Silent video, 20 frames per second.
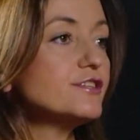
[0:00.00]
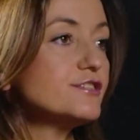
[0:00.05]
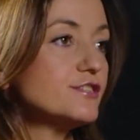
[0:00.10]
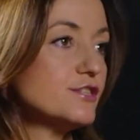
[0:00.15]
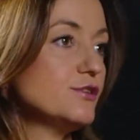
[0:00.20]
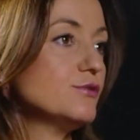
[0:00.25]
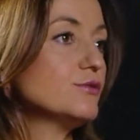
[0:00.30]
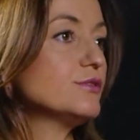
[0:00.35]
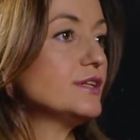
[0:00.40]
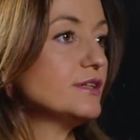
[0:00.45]

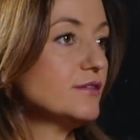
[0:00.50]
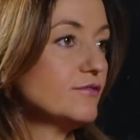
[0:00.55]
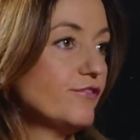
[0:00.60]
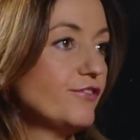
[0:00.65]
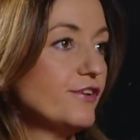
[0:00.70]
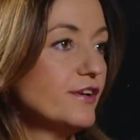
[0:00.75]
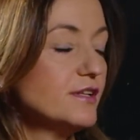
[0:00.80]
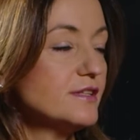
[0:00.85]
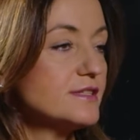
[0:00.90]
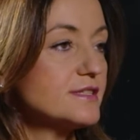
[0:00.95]
student
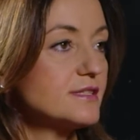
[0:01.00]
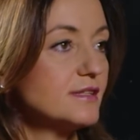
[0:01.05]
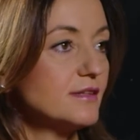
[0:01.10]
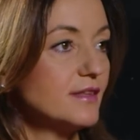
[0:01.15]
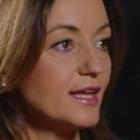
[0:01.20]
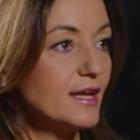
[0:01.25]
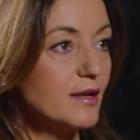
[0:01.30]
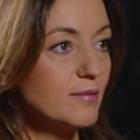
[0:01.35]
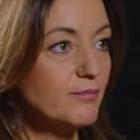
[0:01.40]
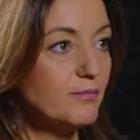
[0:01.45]
feels
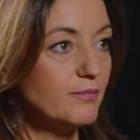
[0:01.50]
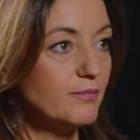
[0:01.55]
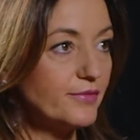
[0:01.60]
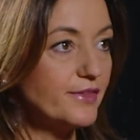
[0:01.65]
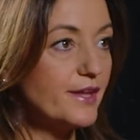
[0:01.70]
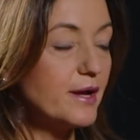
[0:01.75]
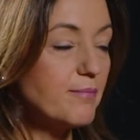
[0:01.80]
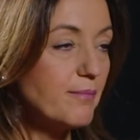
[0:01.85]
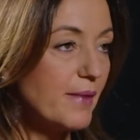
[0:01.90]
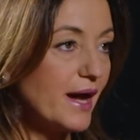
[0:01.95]
they
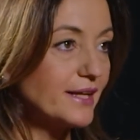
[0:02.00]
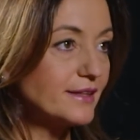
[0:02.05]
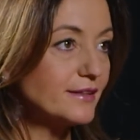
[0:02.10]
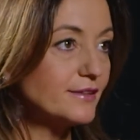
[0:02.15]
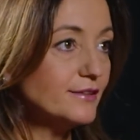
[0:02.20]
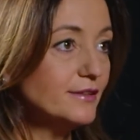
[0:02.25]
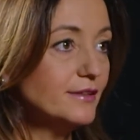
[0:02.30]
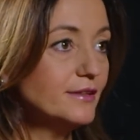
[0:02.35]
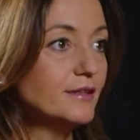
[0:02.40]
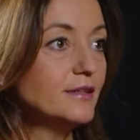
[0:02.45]

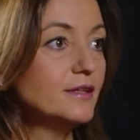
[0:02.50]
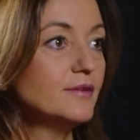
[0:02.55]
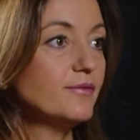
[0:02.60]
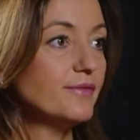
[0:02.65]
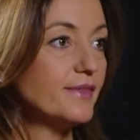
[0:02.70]
matter,